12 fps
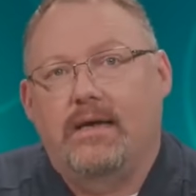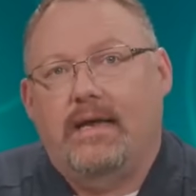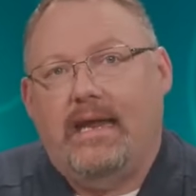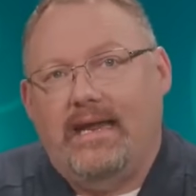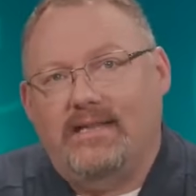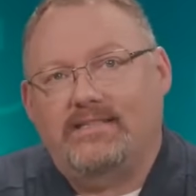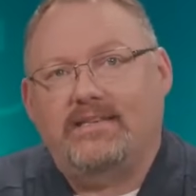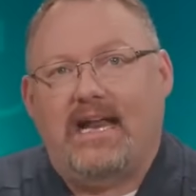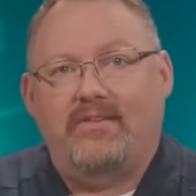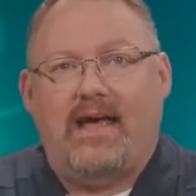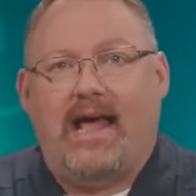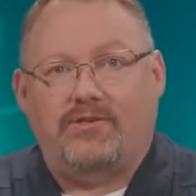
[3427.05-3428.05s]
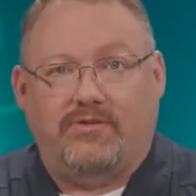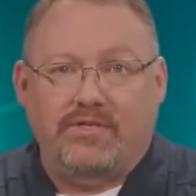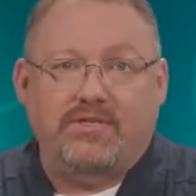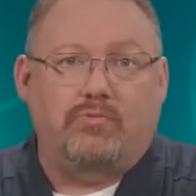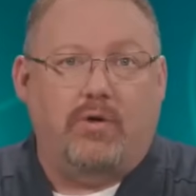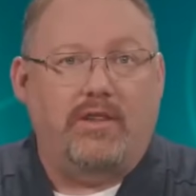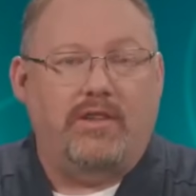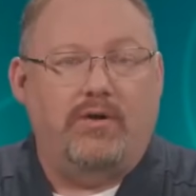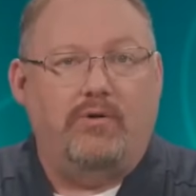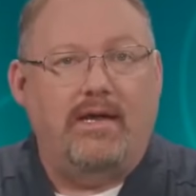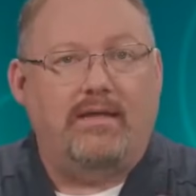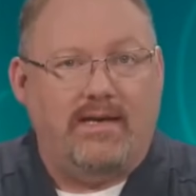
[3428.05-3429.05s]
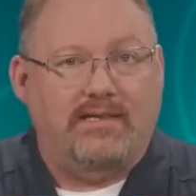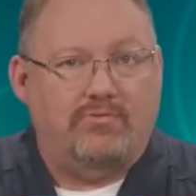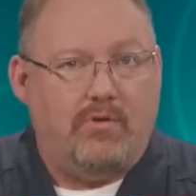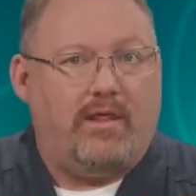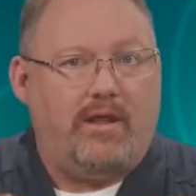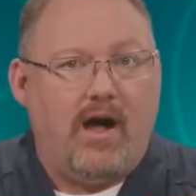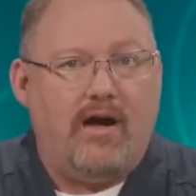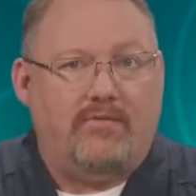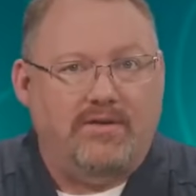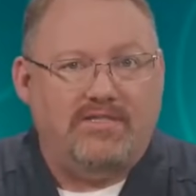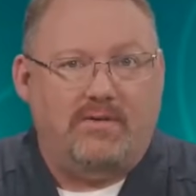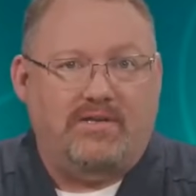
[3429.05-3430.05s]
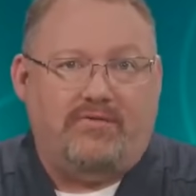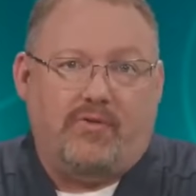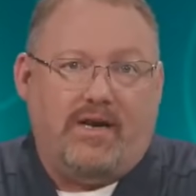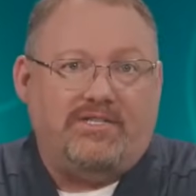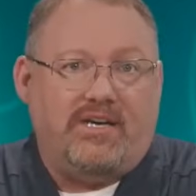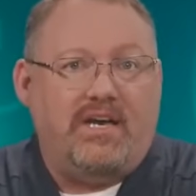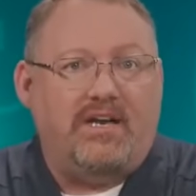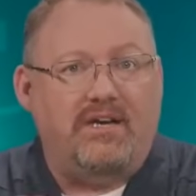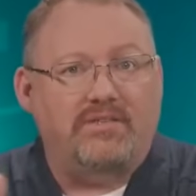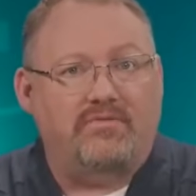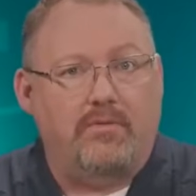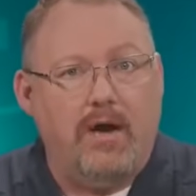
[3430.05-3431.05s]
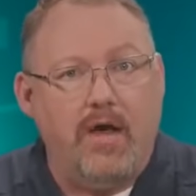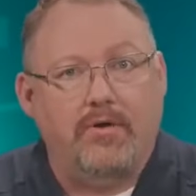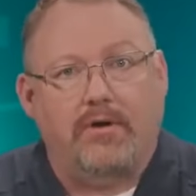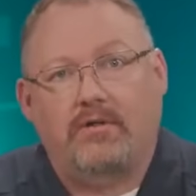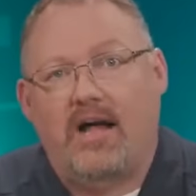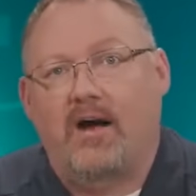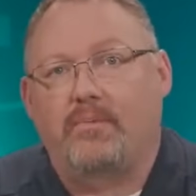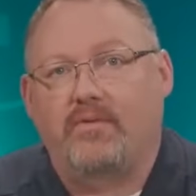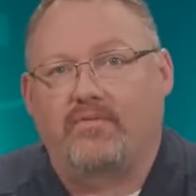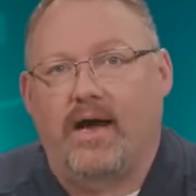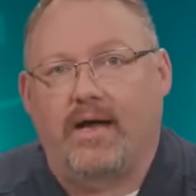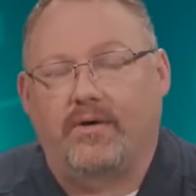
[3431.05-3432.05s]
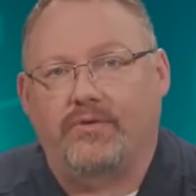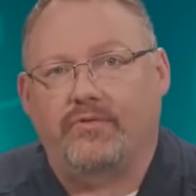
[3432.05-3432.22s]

Inside of Azure, and this is one of the unique things, one of the offerings that would differentiate us from other cloud providers.